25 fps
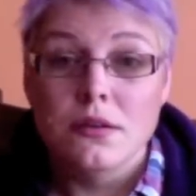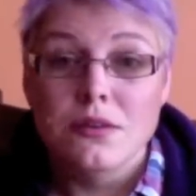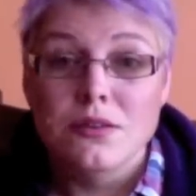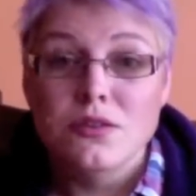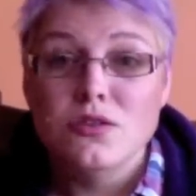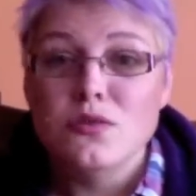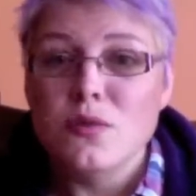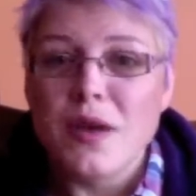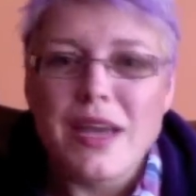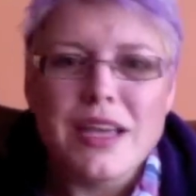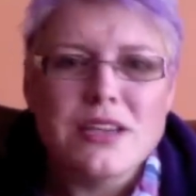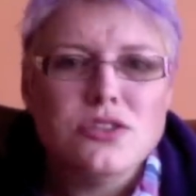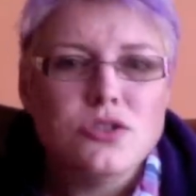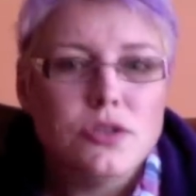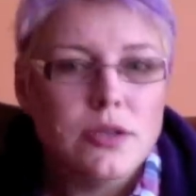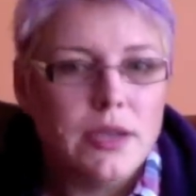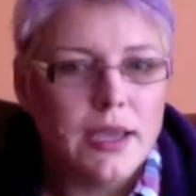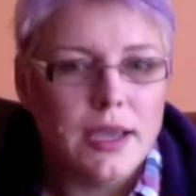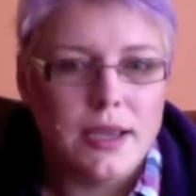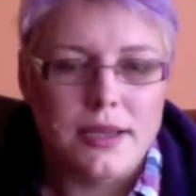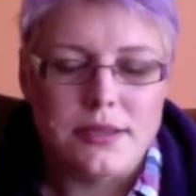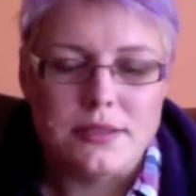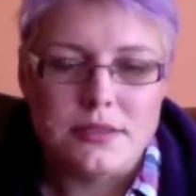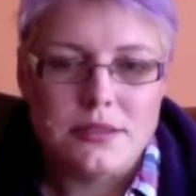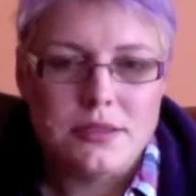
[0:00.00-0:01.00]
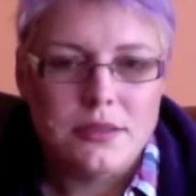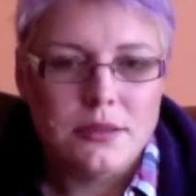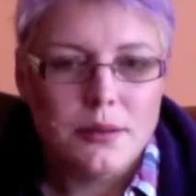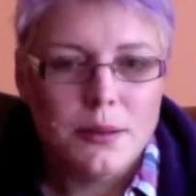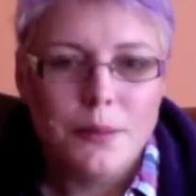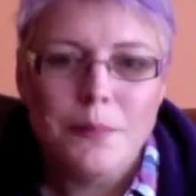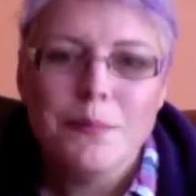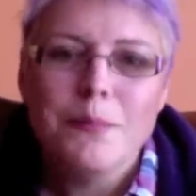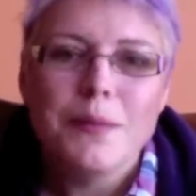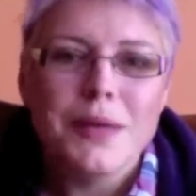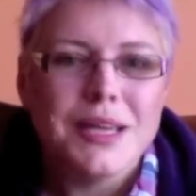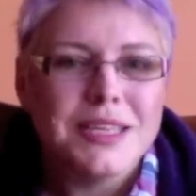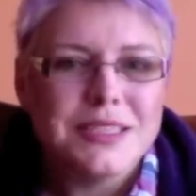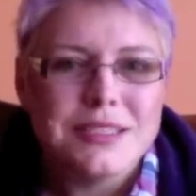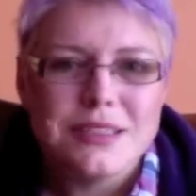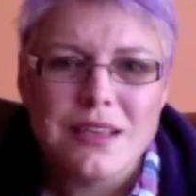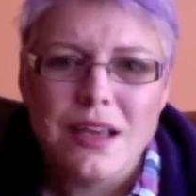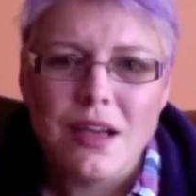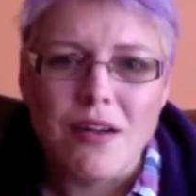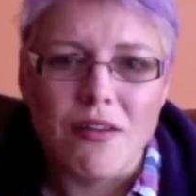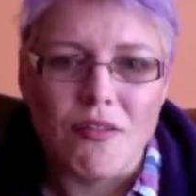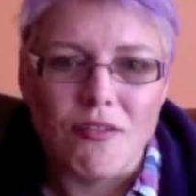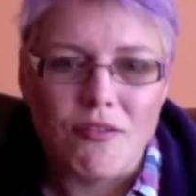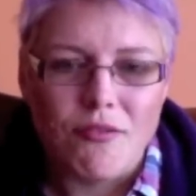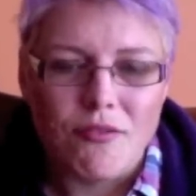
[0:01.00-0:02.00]
to educate
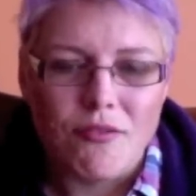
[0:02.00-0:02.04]
myself.